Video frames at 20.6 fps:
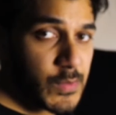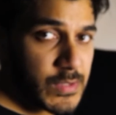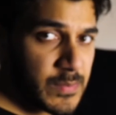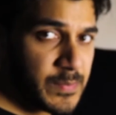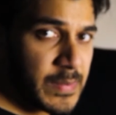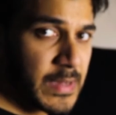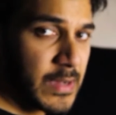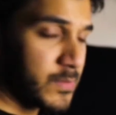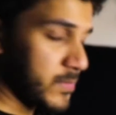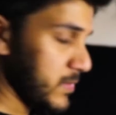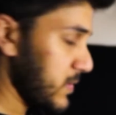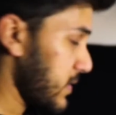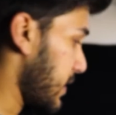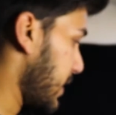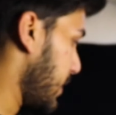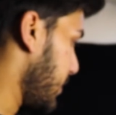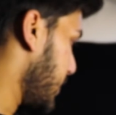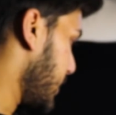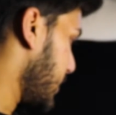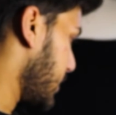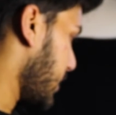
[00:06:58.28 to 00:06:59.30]
is about
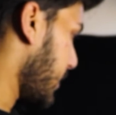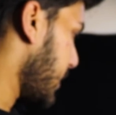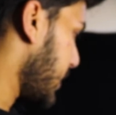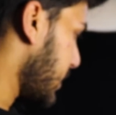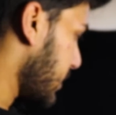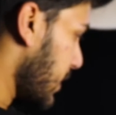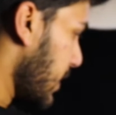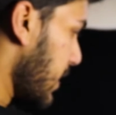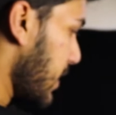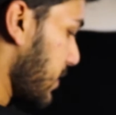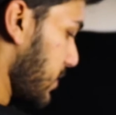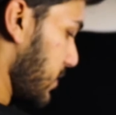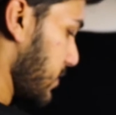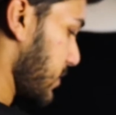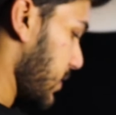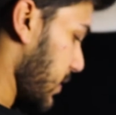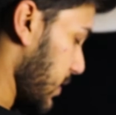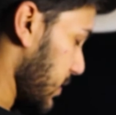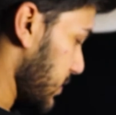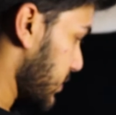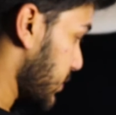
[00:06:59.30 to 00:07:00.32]
today, but I mean,
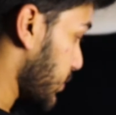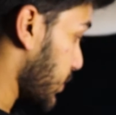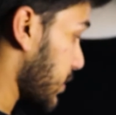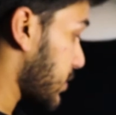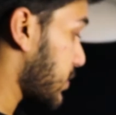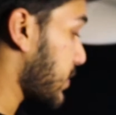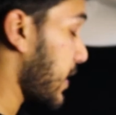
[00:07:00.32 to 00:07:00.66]
just want to